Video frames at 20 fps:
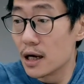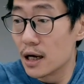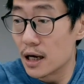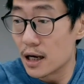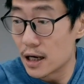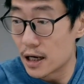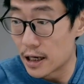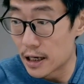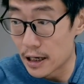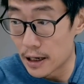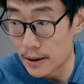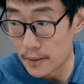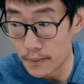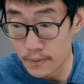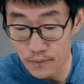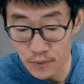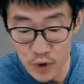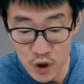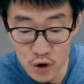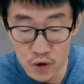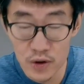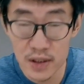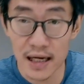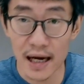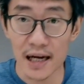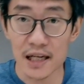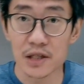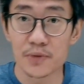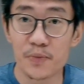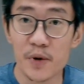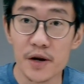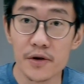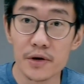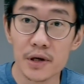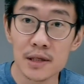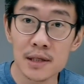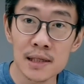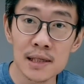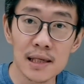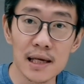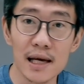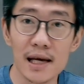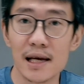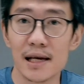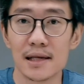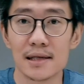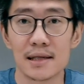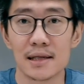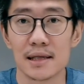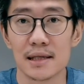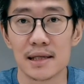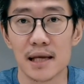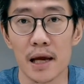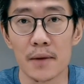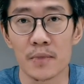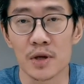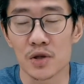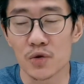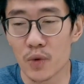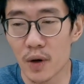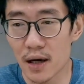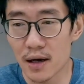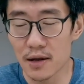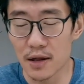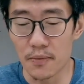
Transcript: User experience is the same as well.